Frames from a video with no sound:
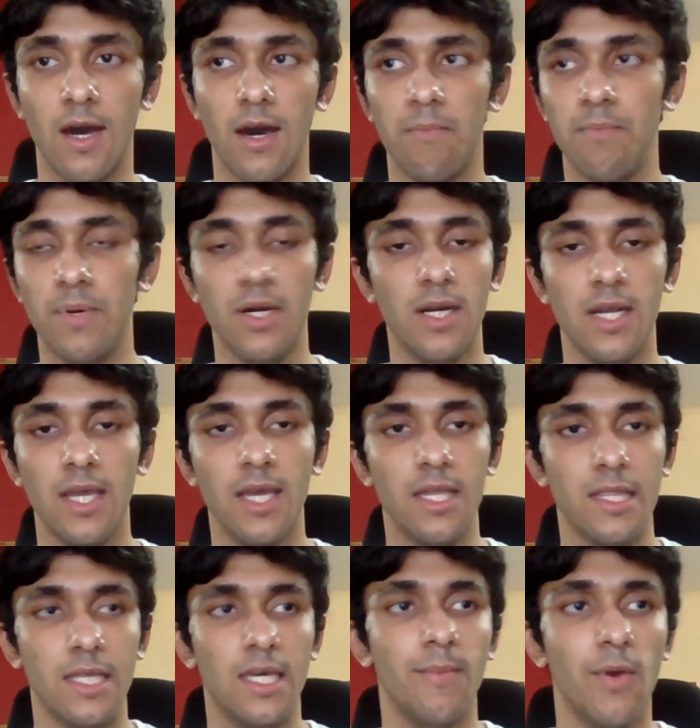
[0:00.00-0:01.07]
per day,
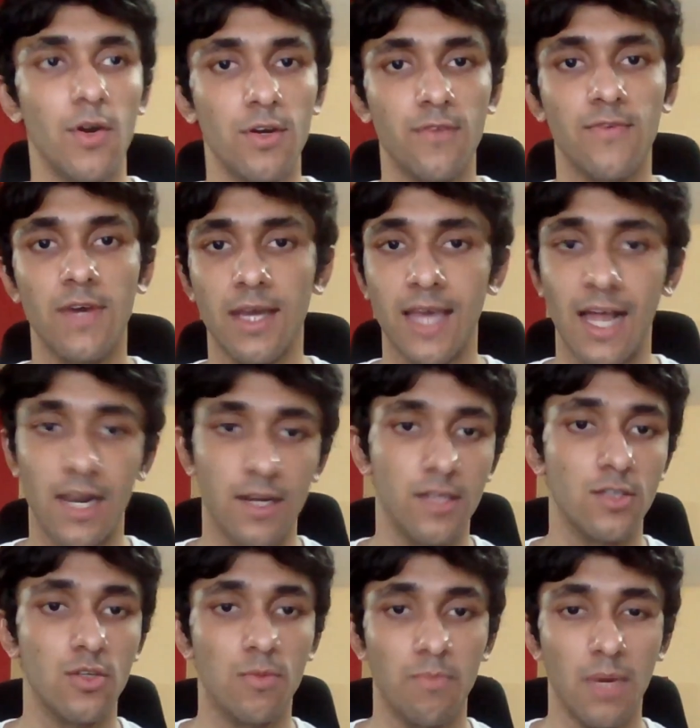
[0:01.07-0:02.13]
the amount of calories
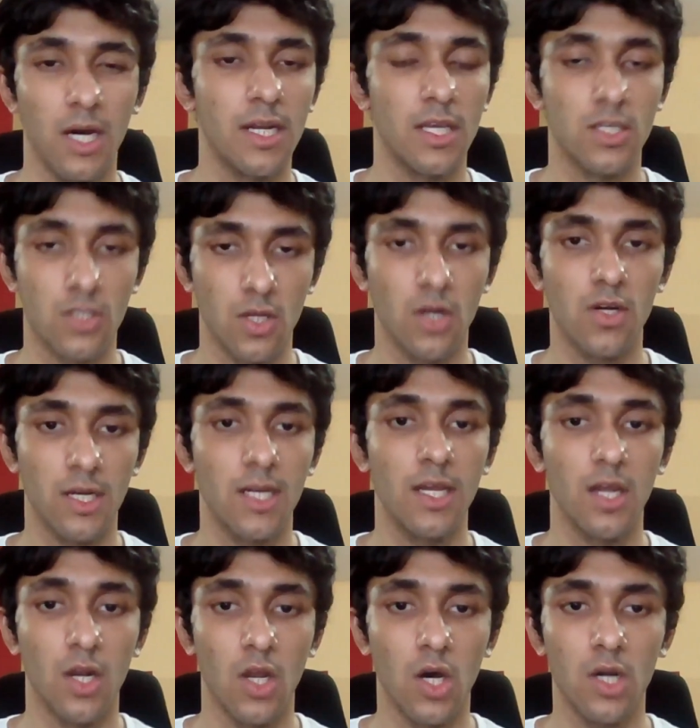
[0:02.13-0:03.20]
you burn is not really a
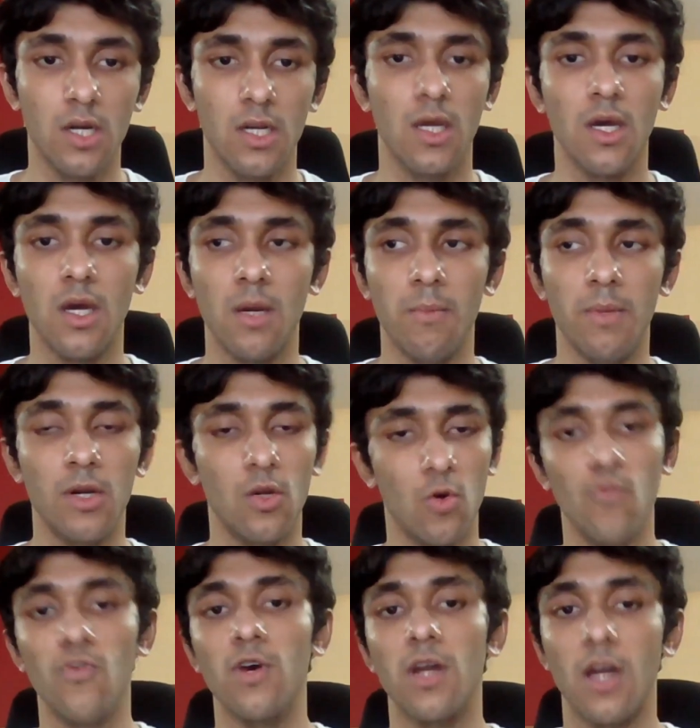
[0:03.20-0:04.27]
lot, but
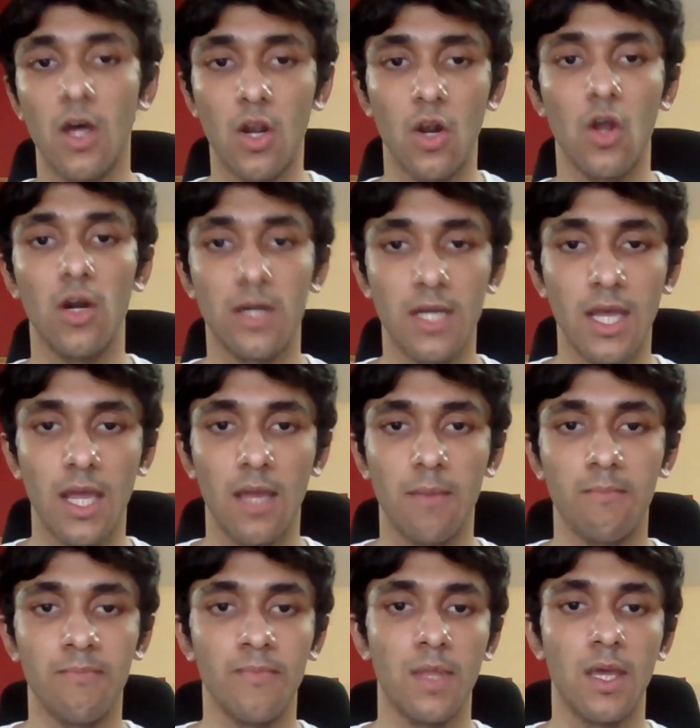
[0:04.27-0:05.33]
over a long
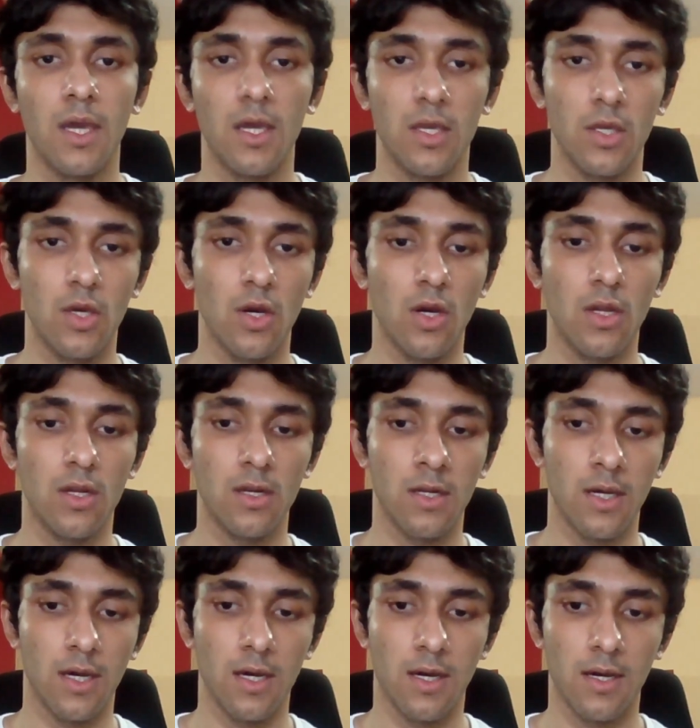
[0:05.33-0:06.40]
time, your
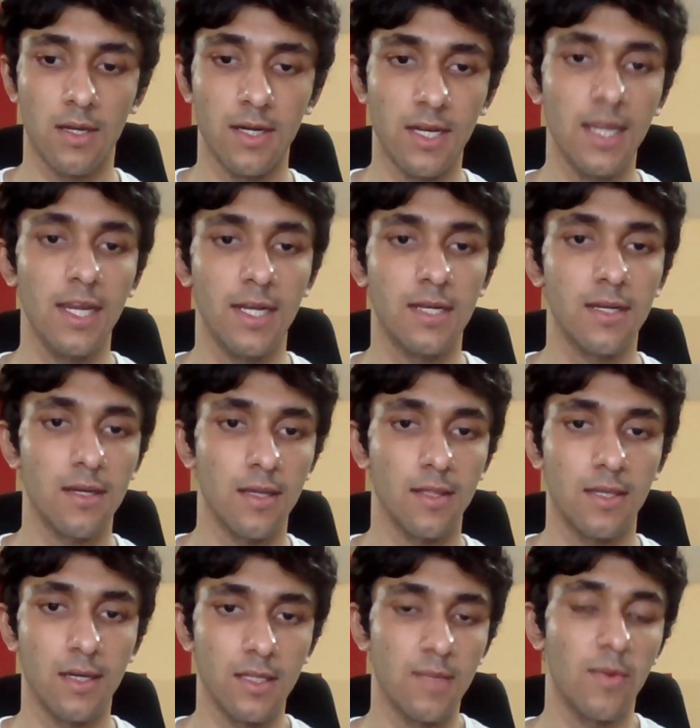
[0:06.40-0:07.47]
NEAT,
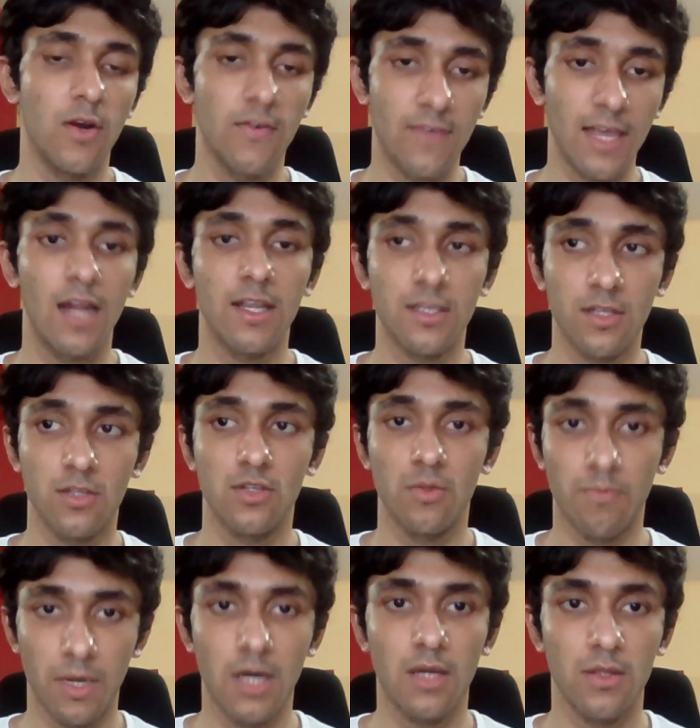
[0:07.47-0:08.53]
the amount of calories that you
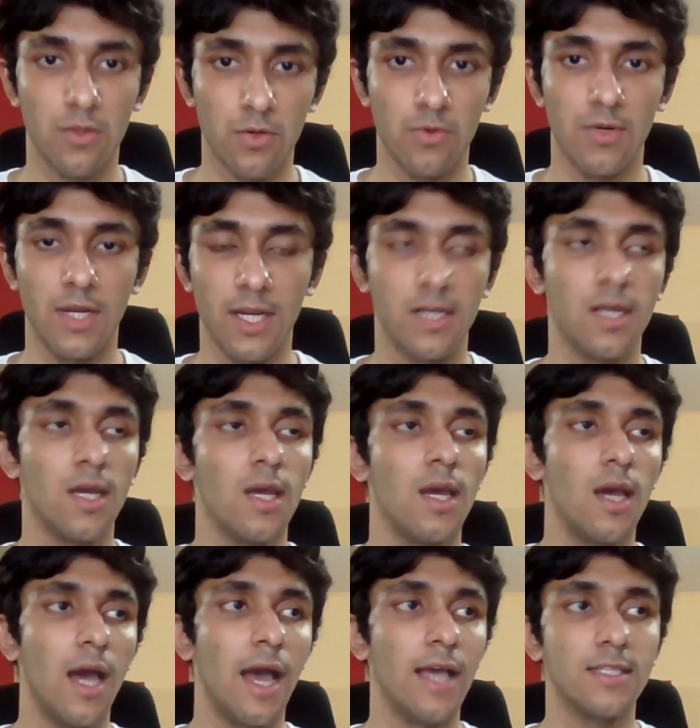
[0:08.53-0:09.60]
burn through NEAT,
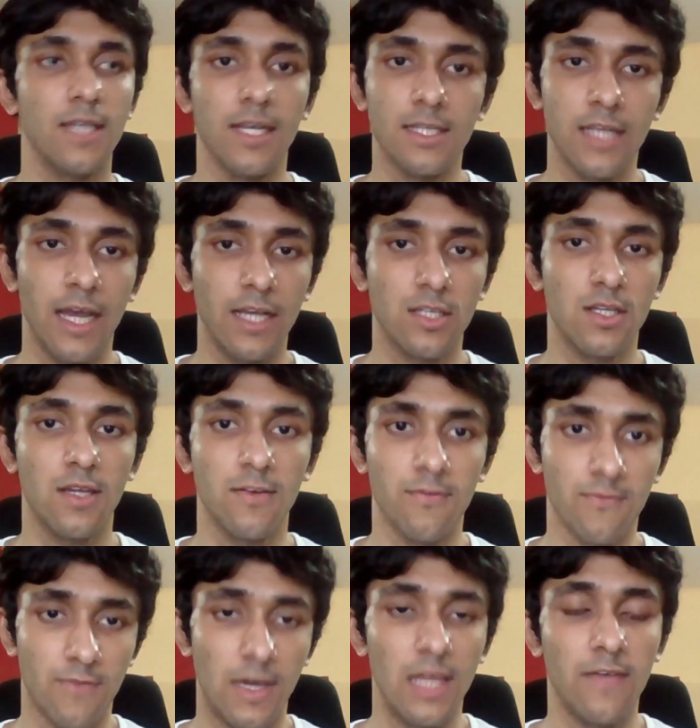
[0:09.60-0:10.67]
is actually
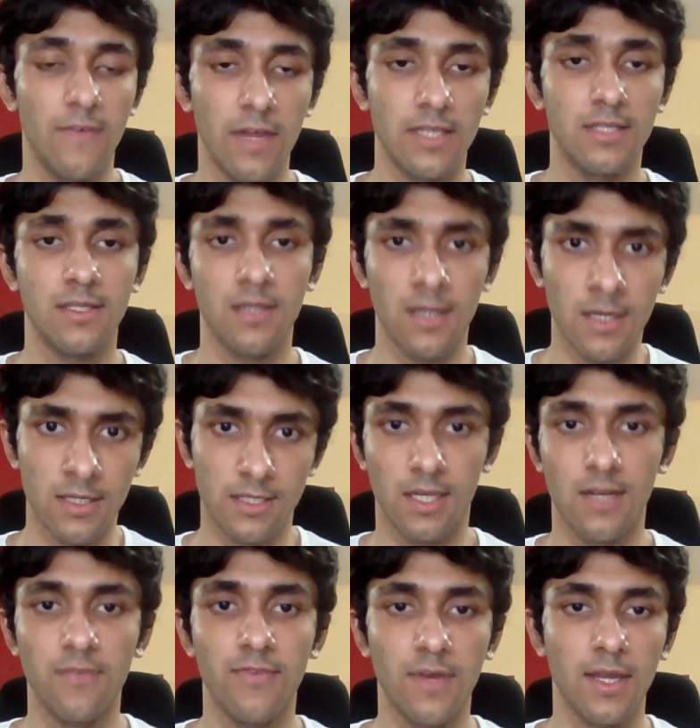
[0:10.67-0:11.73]
very, very
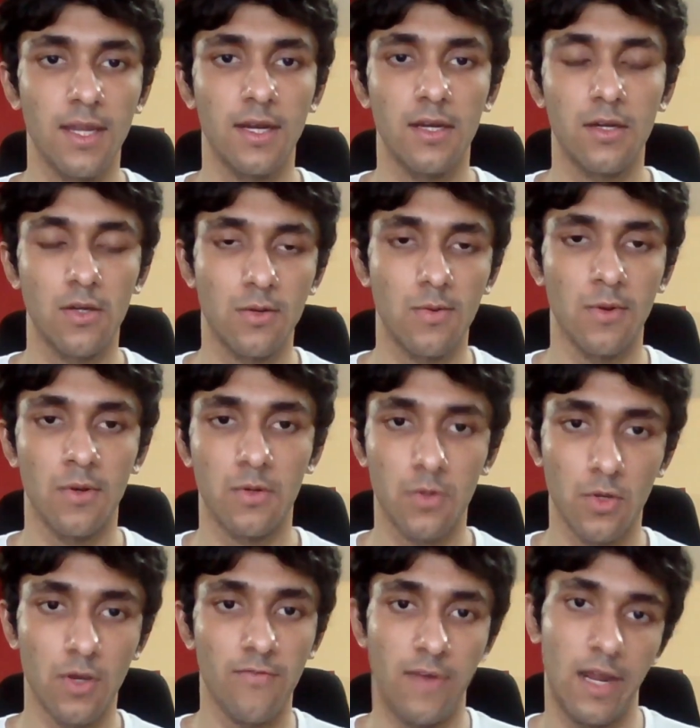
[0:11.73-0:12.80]
significant to
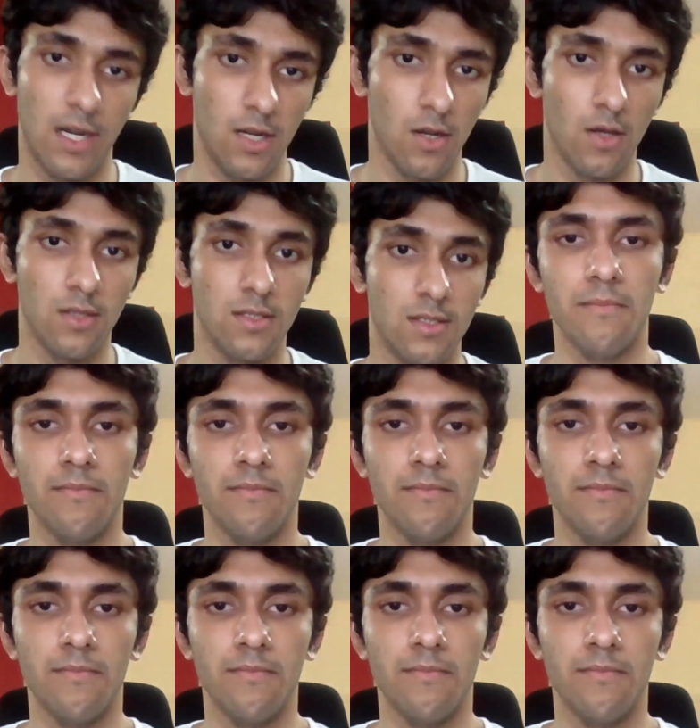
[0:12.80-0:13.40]
your fat loss.